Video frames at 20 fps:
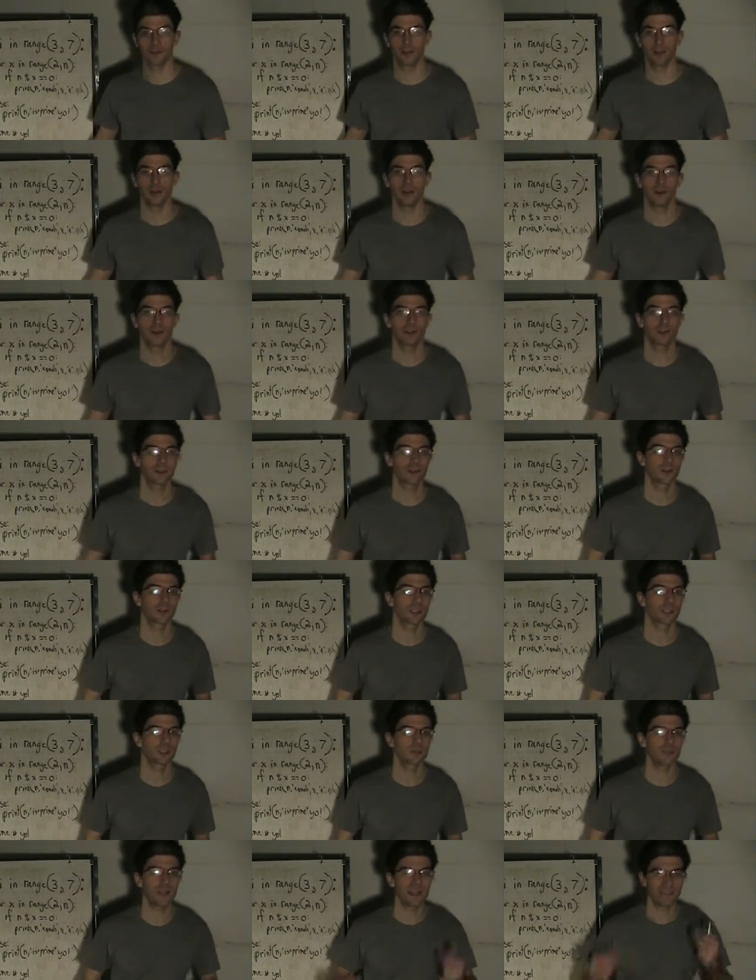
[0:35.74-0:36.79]
Uh, so
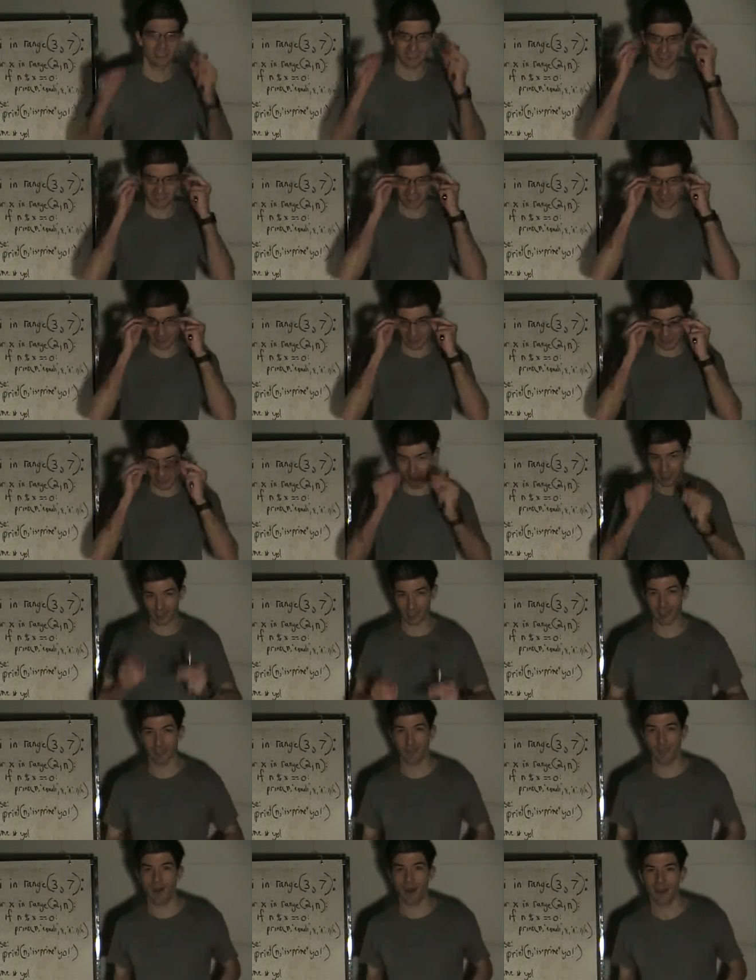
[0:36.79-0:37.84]
this is basically like kind of like
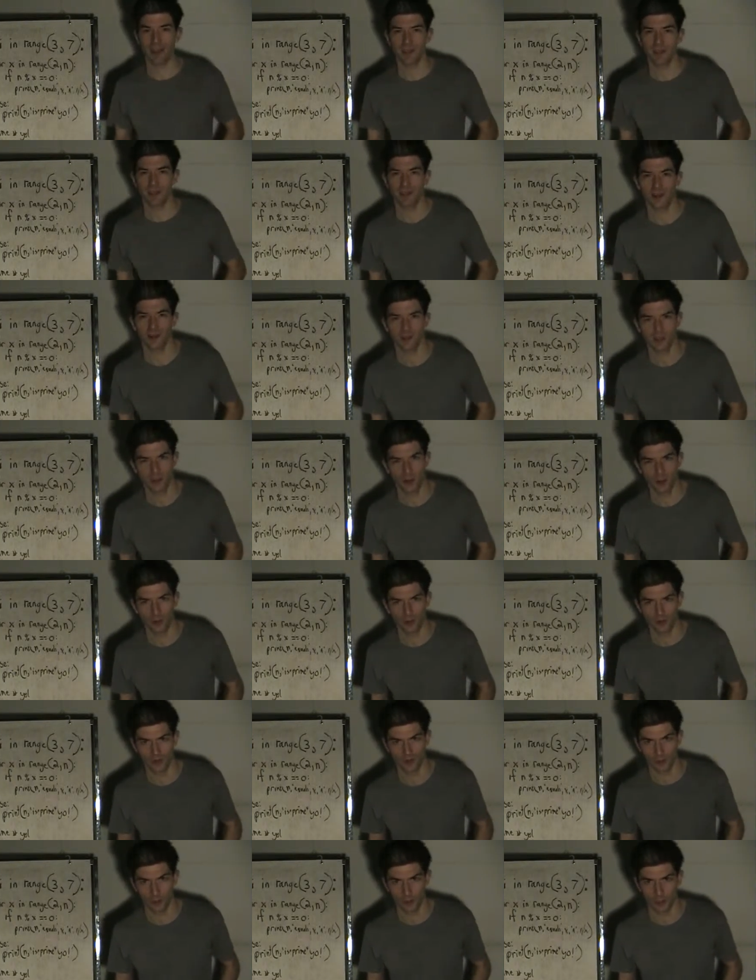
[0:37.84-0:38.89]
the
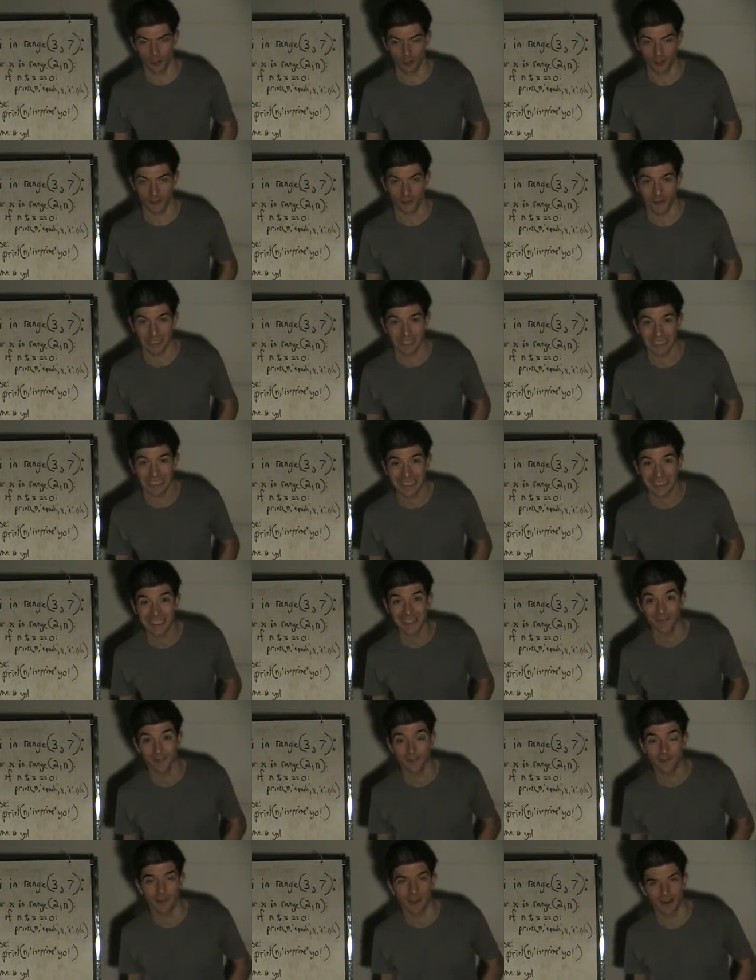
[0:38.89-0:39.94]
Python-coded version of the
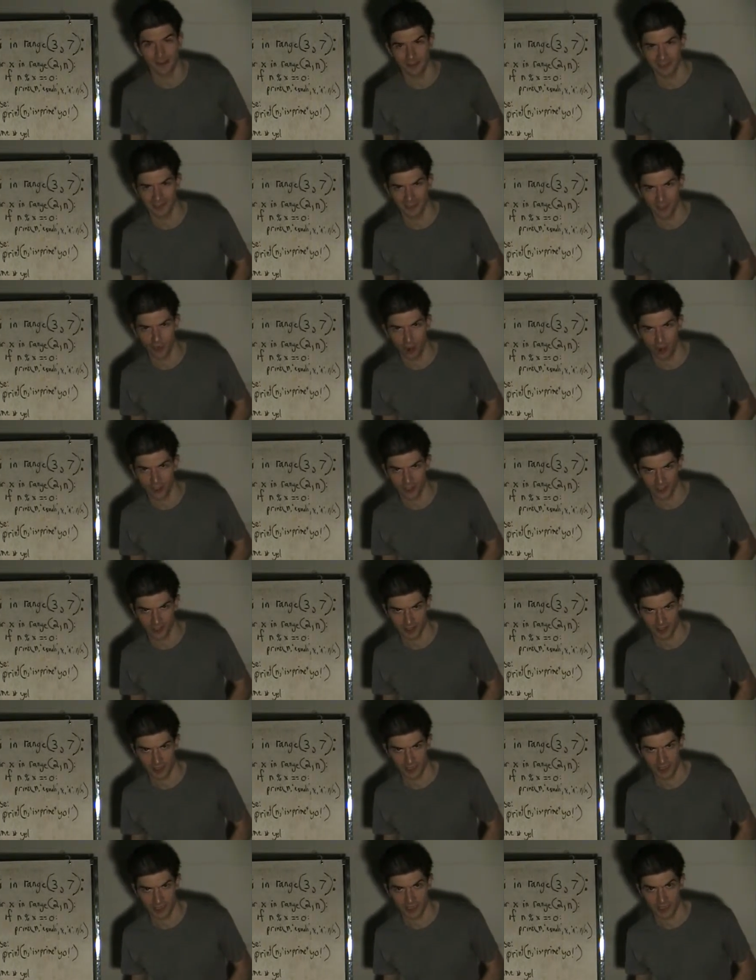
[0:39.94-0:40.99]
sieve of
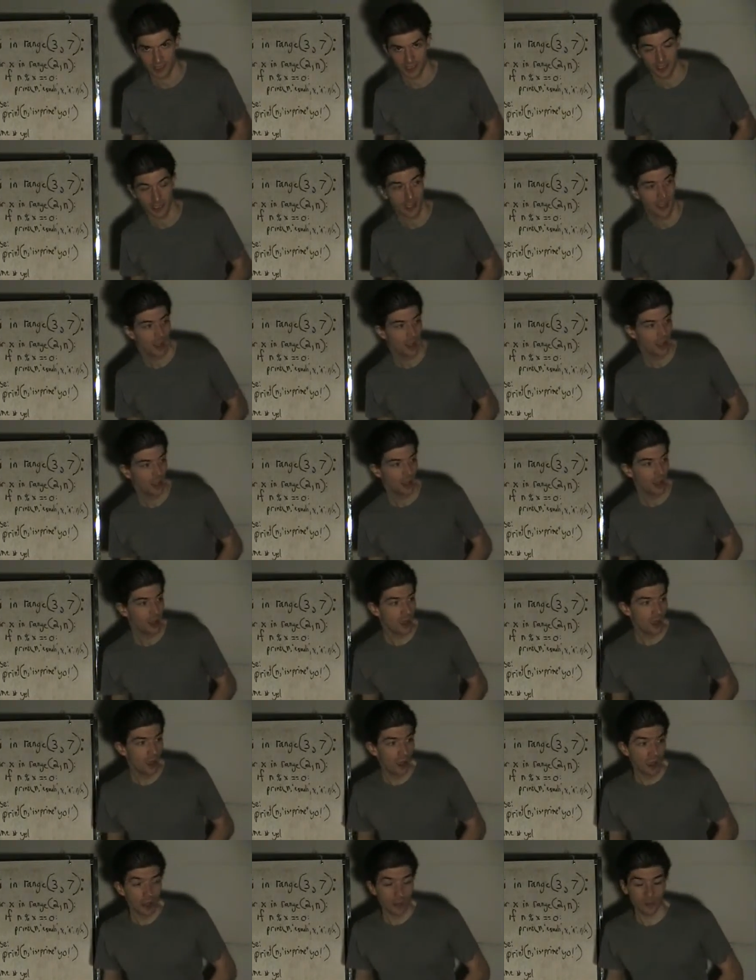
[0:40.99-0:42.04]
Eratosthenes,
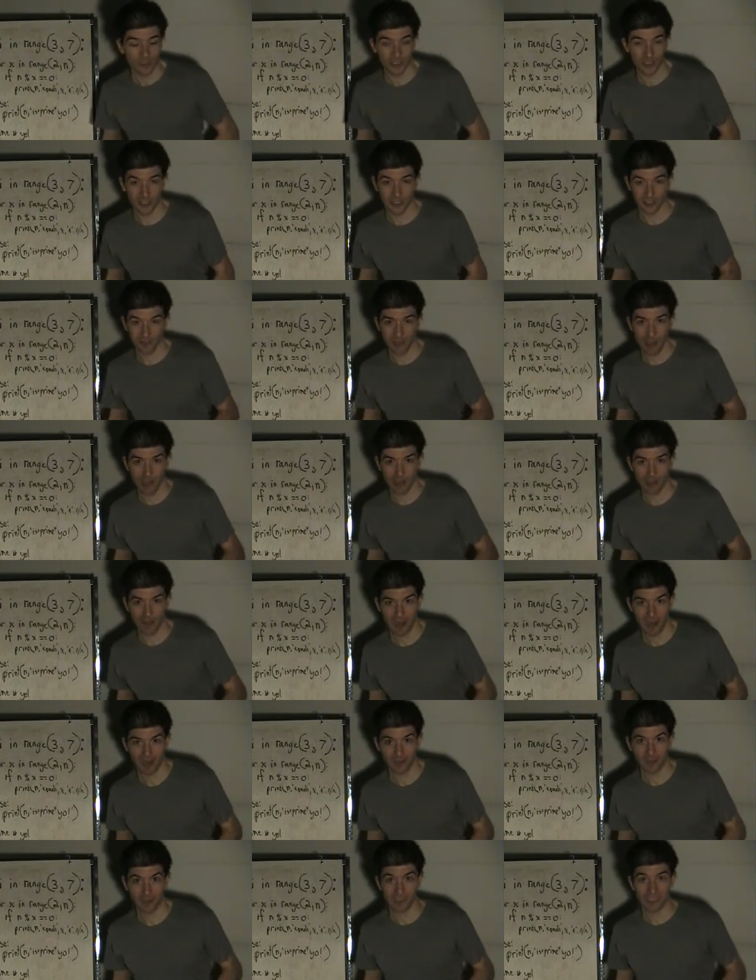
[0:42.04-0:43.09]
which is this
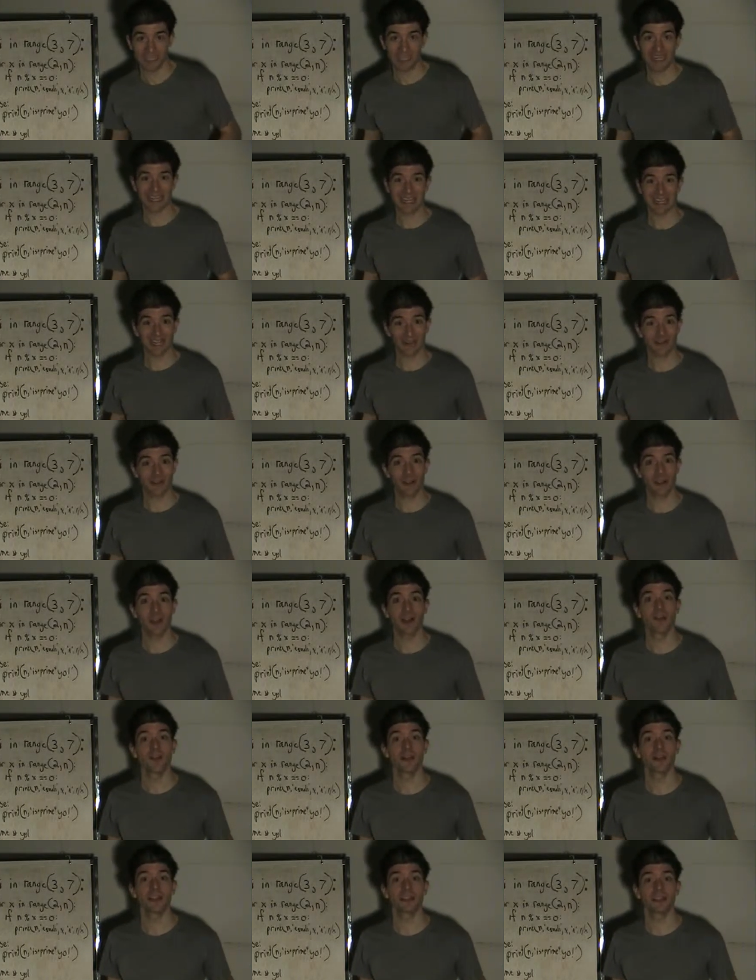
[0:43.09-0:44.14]
mathematical sieve
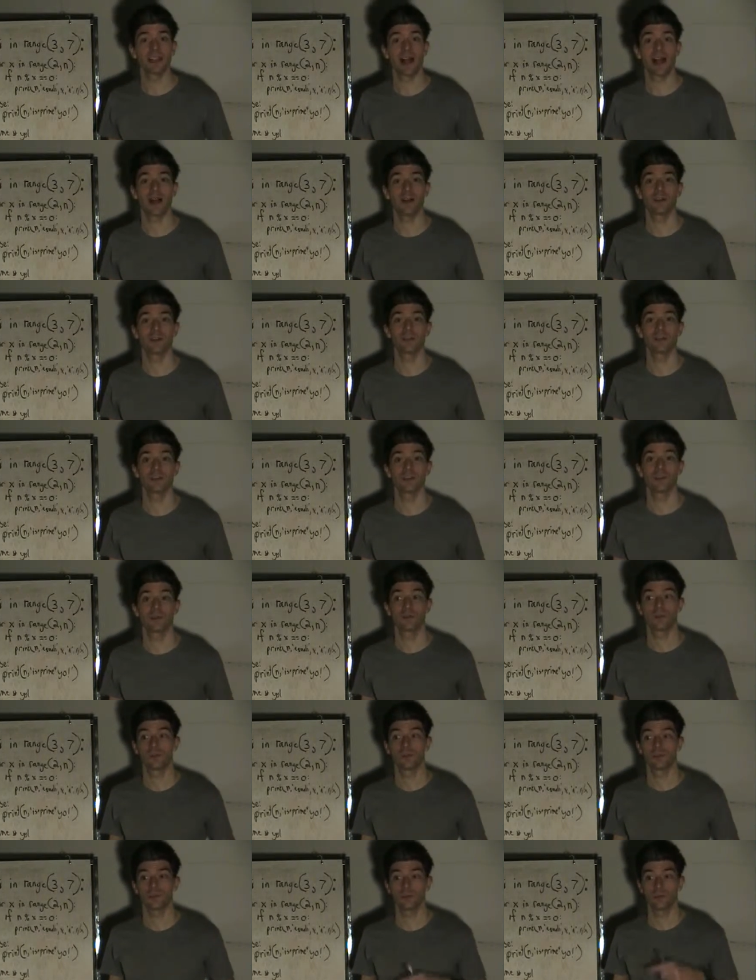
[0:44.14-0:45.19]
that allows you
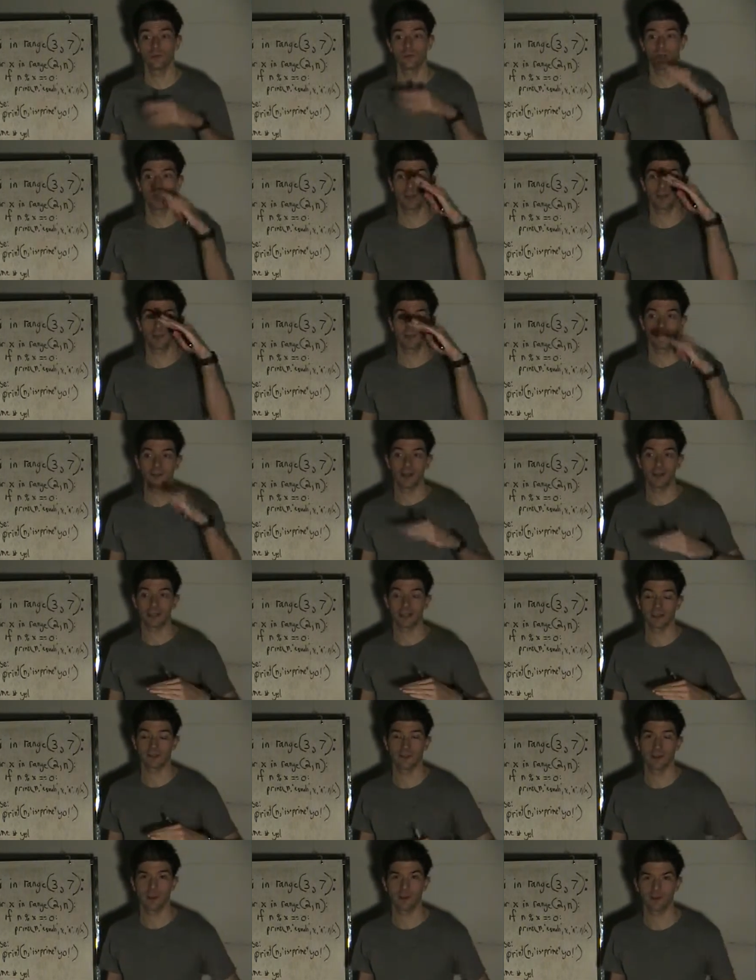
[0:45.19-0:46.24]
to kind of
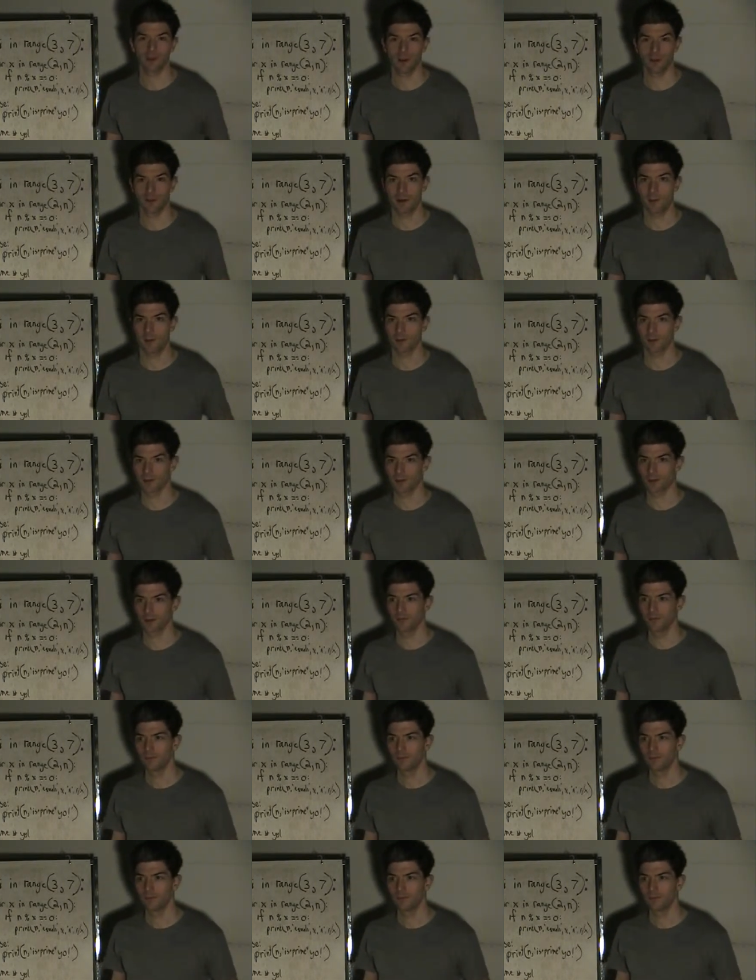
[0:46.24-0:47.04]
identify prime numbers